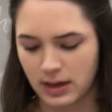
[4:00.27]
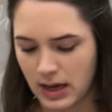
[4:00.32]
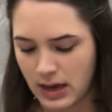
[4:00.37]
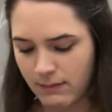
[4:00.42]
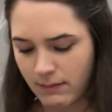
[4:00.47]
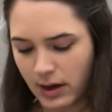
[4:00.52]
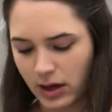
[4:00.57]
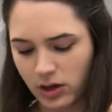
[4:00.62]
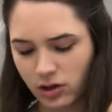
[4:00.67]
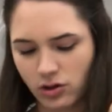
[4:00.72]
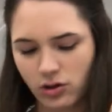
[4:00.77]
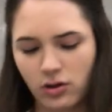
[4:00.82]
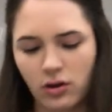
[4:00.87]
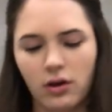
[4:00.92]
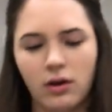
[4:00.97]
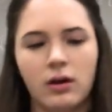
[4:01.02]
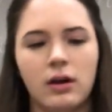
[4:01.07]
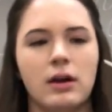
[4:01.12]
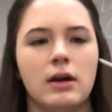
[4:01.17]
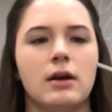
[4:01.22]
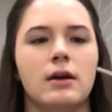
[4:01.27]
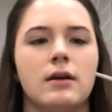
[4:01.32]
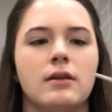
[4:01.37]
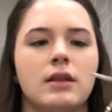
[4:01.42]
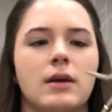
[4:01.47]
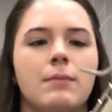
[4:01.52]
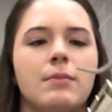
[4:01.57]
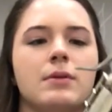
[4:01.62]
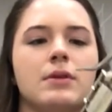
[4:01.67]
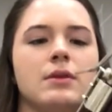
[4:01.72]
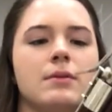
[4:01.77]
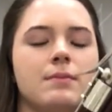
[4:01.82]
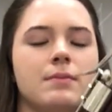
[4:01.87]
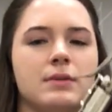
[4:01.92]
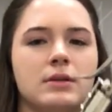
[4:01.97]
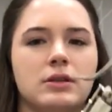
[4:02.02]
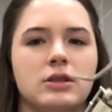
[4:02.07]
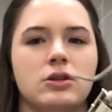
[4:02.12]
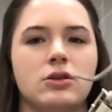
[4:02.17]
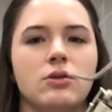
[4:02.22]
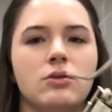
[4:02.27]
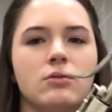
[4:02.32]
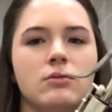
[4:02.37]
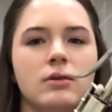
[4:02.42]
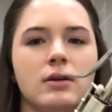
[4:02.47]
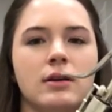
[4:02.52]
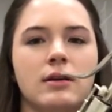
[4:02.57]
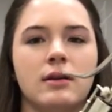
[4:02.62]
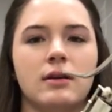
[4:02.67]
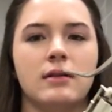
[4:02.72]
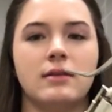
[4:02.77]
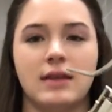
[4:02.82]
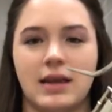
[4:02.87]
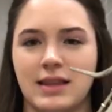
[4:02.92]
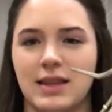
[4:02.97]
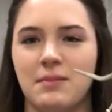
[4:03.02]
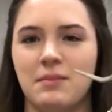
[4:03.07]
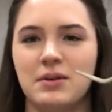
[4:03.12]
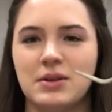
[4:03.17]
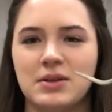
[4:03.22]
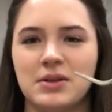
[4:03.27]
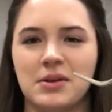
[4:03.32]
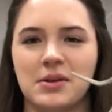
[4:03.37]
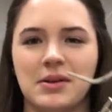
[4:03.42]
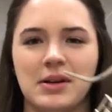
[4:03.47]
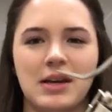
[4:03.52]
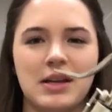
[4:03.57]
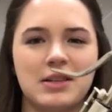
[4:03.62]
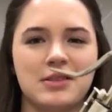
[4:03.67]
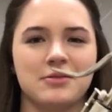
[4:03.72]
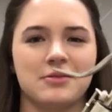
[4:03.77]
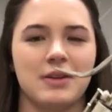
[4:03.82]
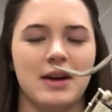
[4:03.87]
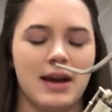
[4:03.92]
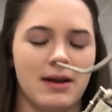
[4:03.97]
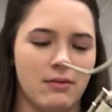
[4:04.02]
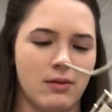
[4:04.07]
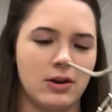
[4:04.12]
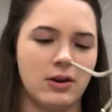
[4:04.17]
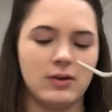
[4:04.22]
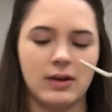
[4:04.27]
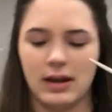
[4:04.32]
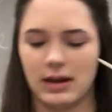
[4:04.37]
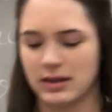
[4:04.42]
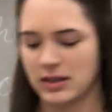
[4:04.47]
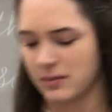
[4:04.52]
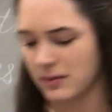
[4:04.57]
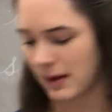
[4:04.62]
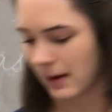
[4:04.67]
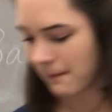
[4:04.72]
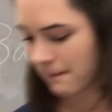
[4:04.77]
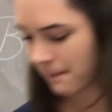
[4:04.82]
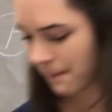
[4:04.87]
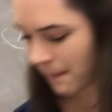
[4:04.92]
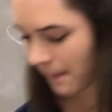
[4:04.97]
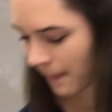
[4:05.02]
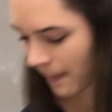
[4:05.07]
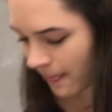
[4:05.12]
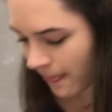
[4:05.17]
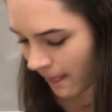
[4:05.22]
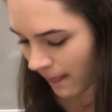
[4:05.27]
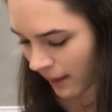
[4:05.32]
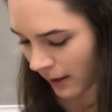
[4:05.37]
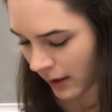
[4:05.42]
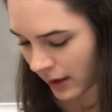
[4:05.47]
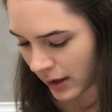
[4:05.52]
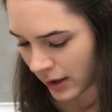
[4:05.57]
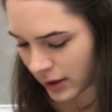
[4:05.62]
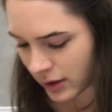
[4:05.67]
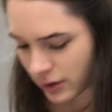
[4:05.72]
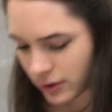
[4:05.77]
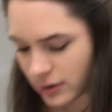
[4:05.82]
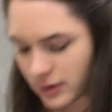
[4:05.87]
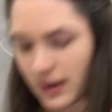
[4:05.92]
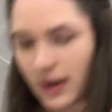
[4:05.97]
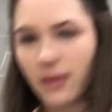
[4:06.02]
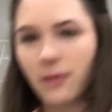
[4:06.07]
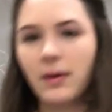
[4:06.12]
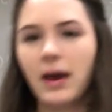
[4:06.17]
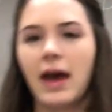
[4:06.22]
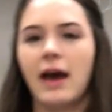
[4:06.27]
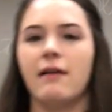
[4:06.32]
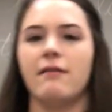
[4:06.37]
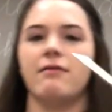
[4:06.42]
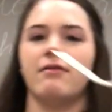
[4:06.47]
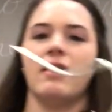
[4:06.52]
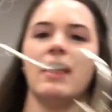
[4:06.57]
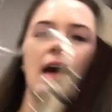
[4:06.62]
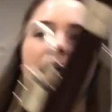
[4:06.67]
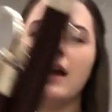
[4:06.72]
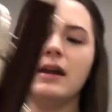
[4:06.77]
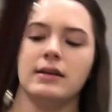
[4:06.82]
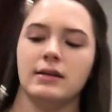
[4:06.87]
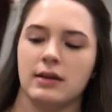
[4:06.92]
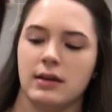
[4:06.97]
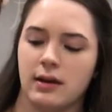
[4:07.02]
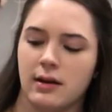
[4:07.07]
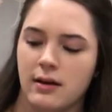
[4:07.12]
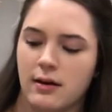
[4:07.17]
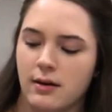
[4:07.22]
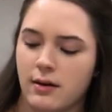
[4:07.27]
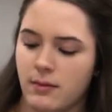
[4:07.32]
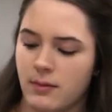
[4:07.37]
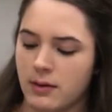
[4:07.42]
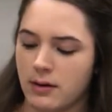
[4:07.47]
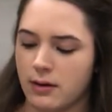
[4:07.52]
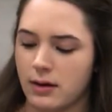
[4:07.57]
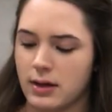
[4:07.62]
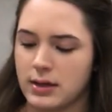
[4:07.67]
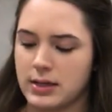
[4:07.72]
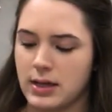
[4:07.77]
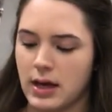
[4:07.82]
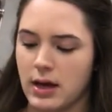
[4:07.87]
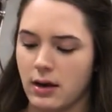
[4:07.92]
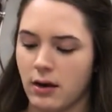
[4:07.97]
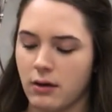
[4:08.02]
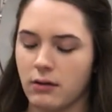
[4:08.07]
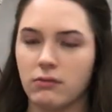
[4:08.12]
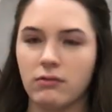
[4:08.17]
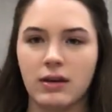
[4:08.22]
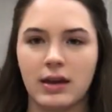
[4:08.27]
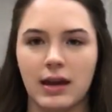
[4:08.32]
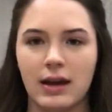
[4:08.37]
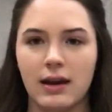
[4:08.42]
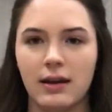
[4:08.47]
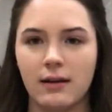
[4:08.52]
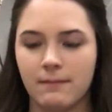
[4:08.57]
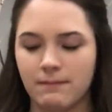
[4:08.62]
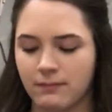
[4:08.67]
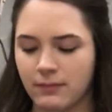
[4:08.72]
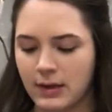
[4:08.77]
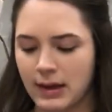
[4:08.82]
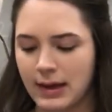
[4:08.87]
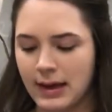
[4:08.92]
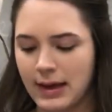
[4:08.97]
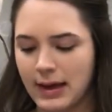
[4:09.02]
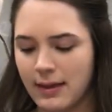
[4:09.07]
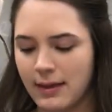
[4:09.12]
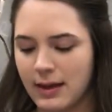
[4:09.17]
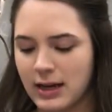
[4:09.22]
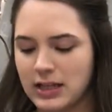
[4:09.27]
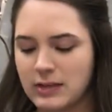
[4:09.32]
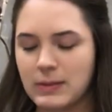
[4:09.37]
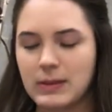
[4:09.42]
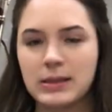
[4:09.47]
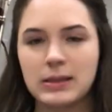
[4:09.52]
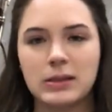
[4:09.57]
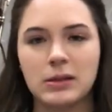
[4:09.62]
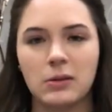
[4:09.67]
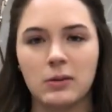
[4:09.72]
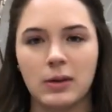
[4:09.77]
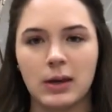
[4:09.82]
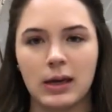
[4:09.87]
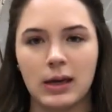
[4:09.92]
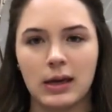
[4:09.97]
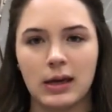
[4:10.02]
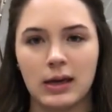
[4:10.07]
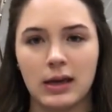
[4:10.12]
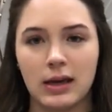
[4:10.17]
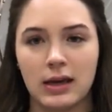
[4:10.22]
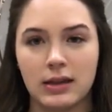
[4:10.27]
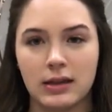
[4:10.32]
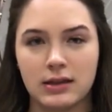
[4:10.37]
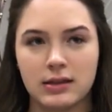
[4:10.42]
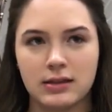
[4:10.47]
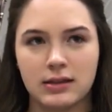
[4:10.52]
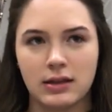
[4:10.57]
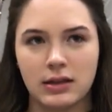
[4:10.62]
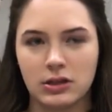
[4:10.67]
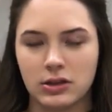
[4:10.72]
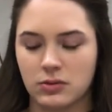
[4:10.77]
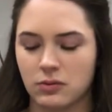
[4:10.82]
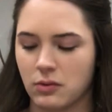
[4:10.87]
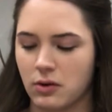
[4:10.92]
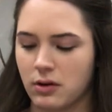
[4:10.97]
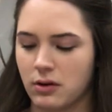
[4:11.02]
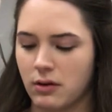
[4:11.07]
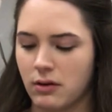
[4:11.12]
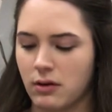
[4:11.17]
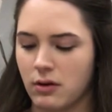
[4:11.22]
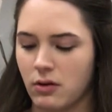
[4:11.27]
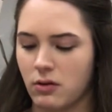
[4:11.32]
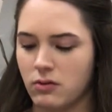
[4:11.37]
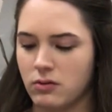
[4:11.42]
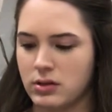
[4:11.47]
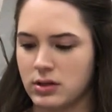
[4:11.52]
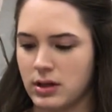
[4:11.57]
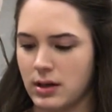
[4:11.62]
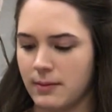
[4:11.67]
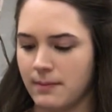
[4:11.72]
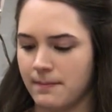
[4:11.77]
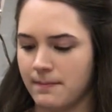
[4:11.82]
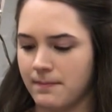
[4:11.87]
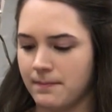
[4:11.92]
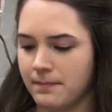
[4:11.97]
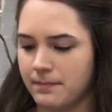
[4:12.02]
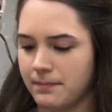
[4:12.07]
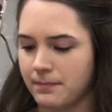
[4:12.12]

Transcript: it and make sure that the bassoon is right where you need it to be. So now that we have that, we're going to take our reed that has been soaking in this nice water the whole time,